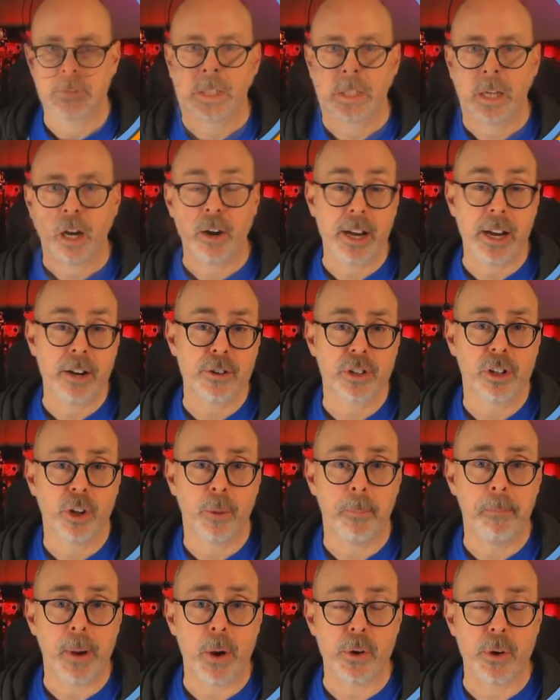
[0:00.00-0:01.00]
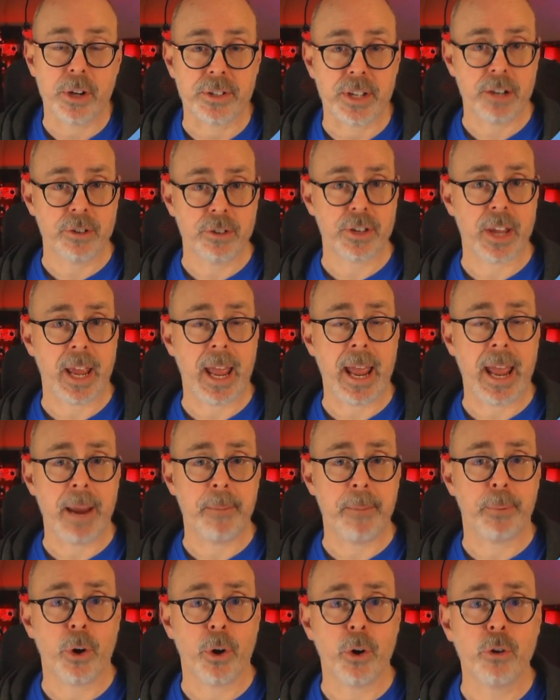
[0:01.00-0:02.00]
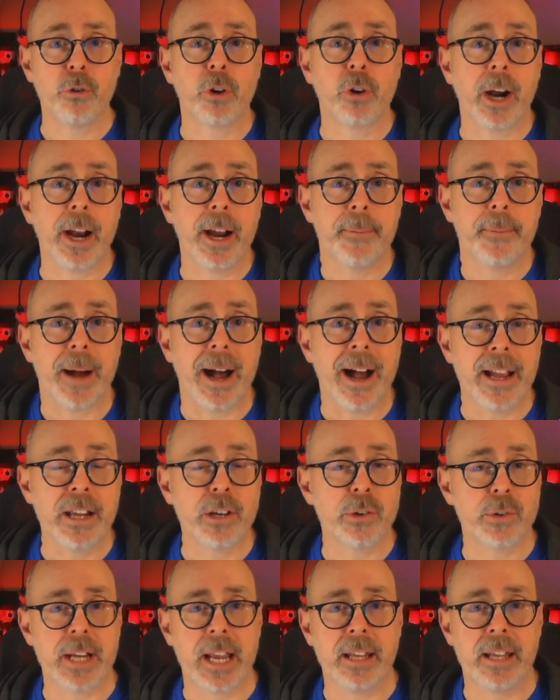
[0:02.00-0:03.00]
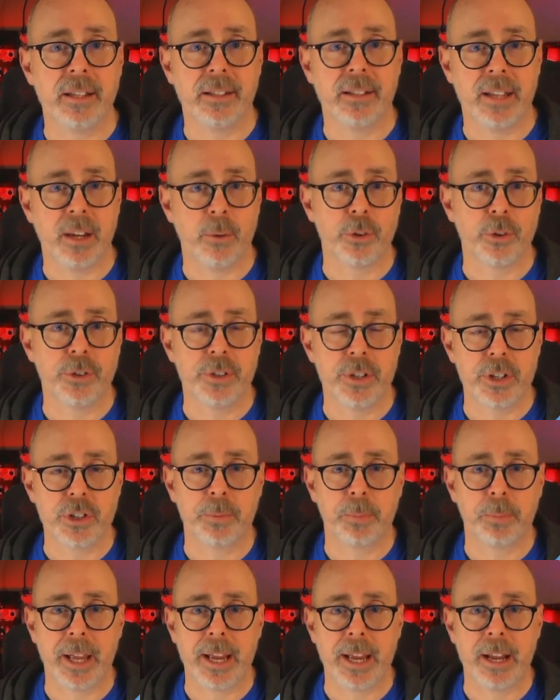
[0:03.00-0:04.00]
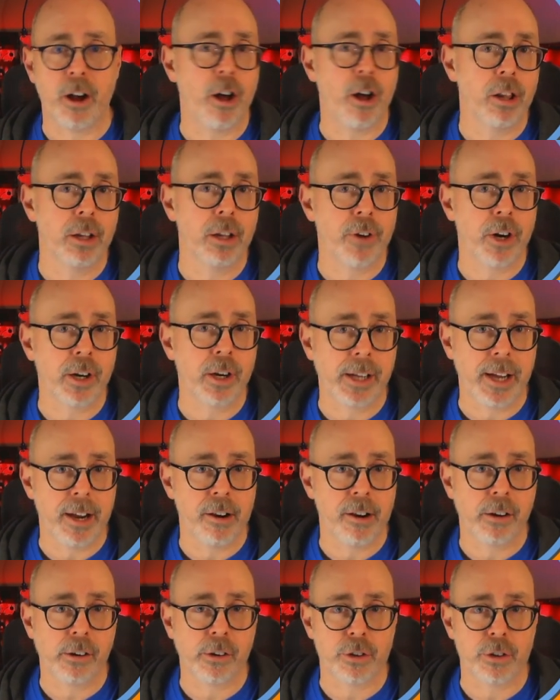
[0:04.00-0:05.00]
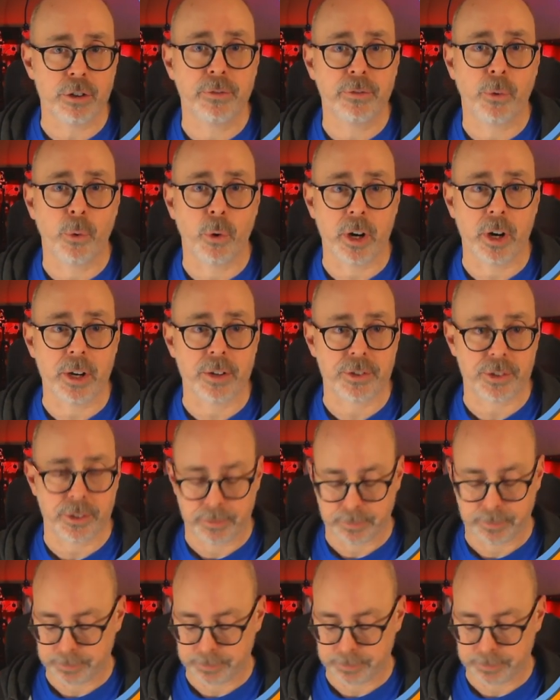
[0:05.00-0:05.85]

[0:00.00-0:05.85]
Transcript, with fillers: All right, here's a little bonus. Here's a program I created that will display all of our characters for us.